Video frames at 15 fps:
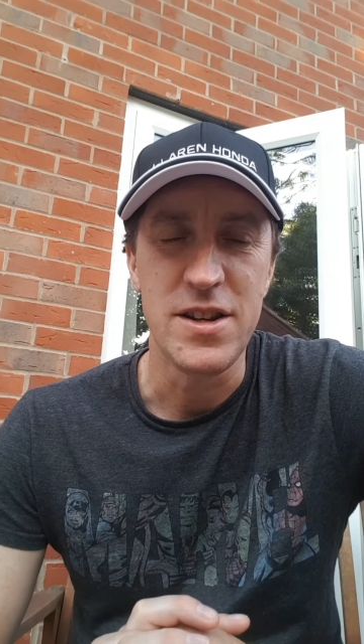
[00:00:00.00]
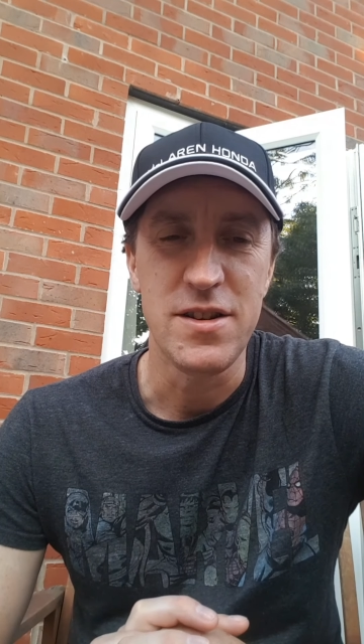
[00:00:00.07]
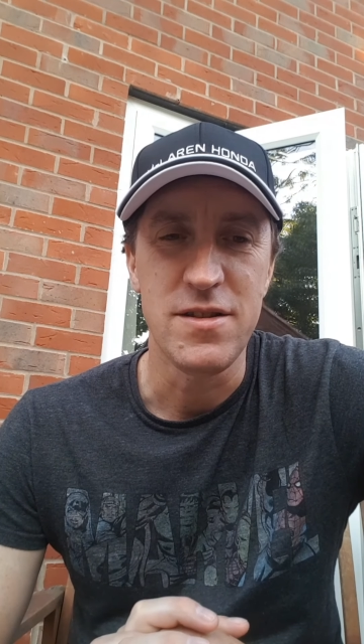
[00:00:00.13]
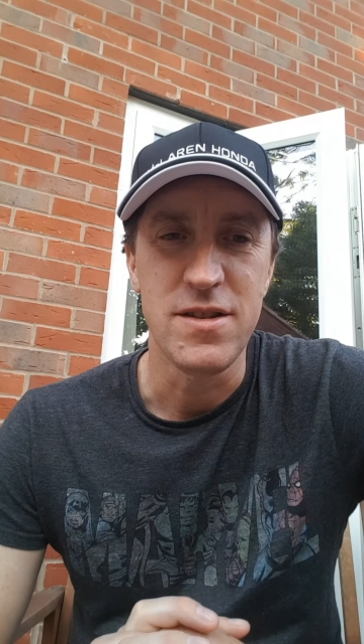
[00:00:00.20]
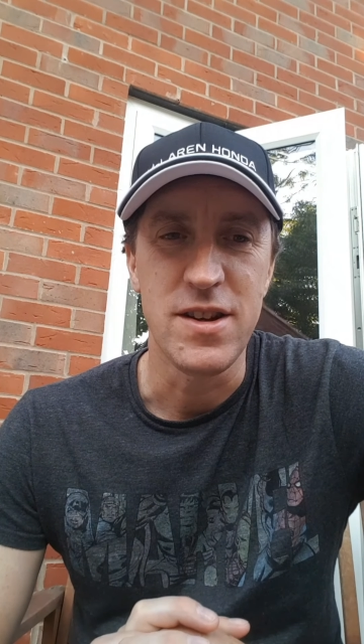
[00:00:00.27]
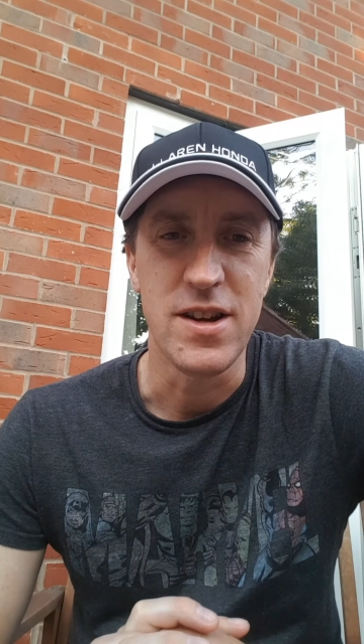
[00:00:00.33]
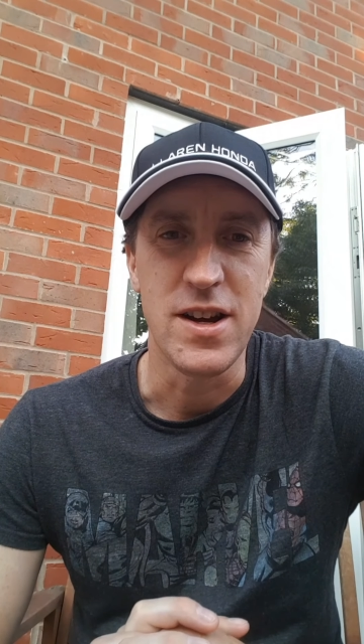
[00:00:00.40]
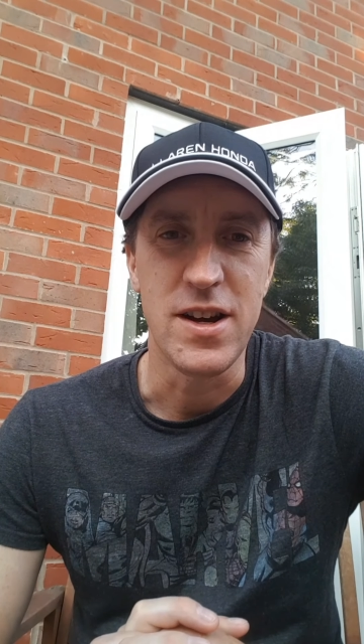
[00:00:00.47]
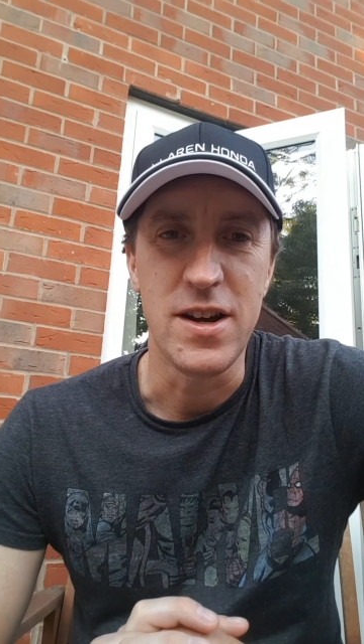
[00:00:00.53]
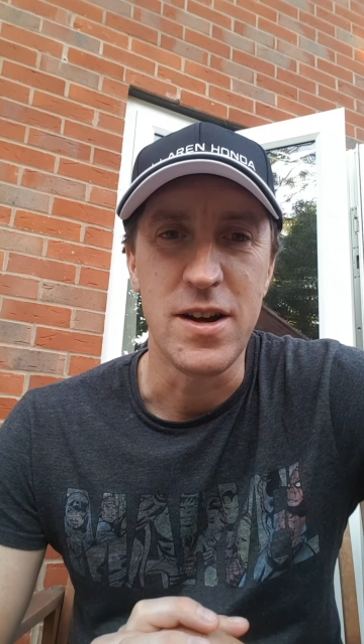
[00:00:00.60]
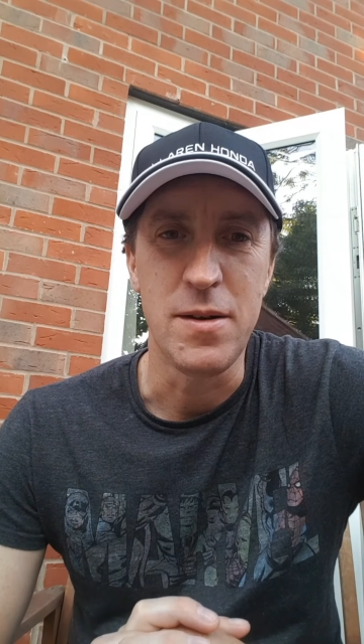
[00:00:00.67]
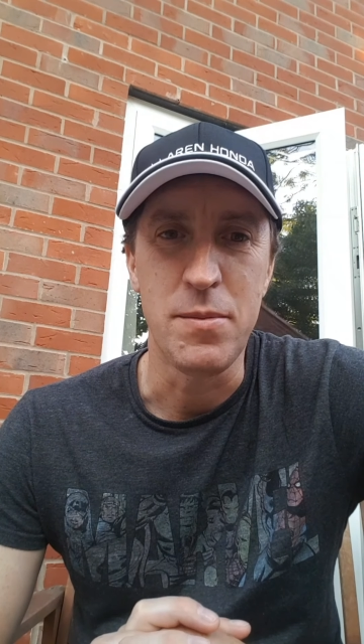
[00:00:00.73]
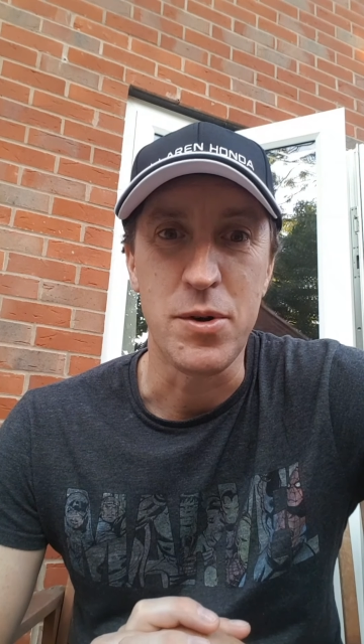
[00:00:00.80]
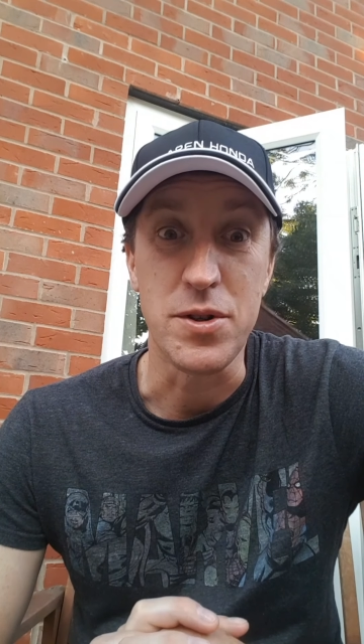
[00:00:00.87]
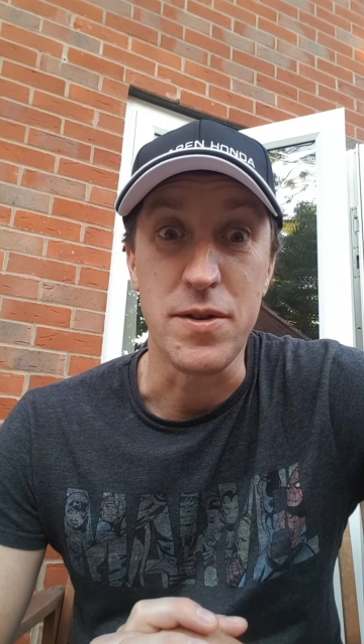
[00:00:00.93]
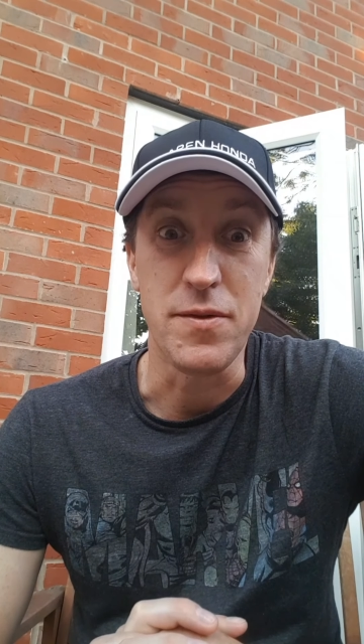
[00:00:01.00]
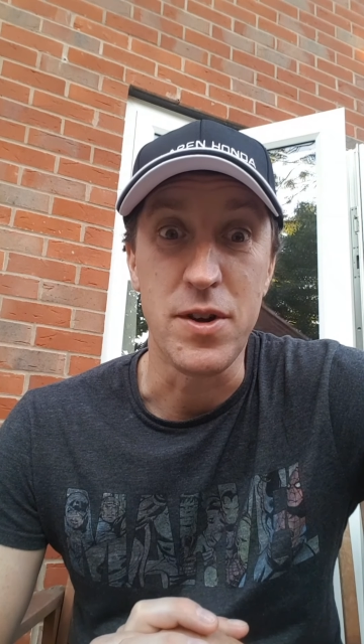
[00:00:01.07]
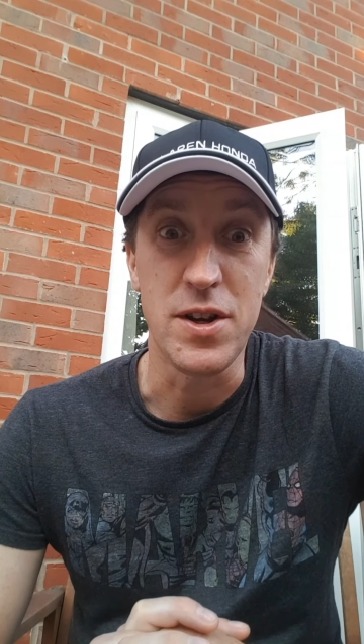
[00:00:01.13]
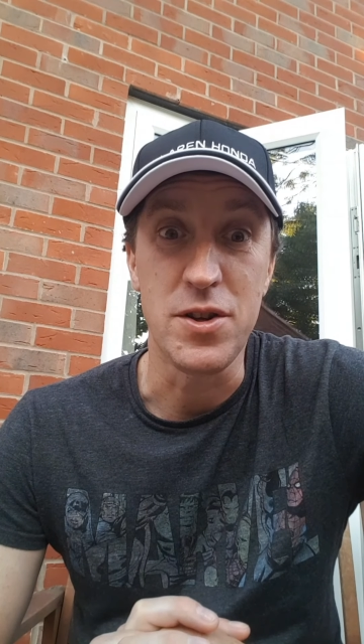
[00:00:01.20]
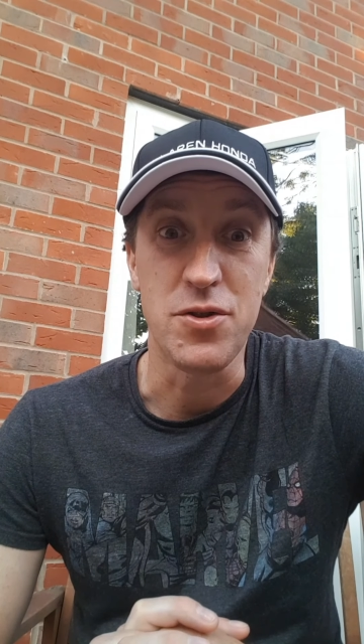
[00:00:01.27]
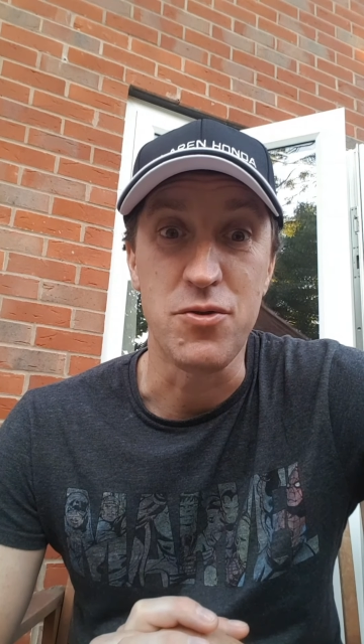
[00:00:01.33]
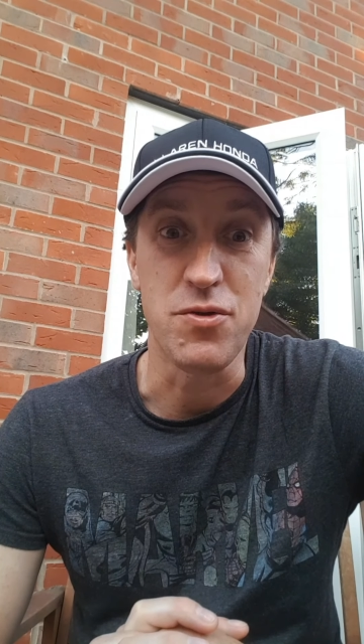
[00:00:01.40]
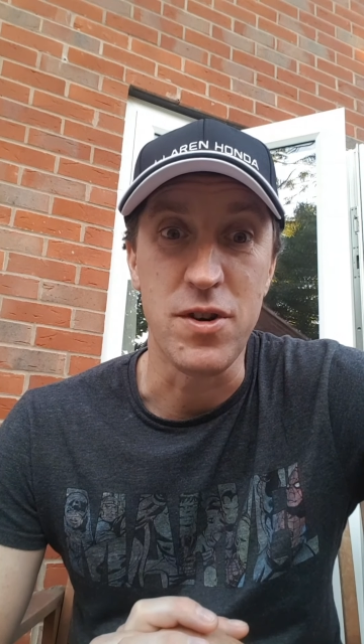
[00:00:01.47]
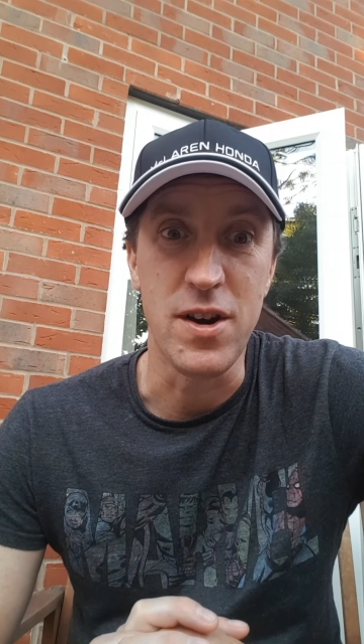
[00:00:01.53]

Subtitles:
because I've not had to drive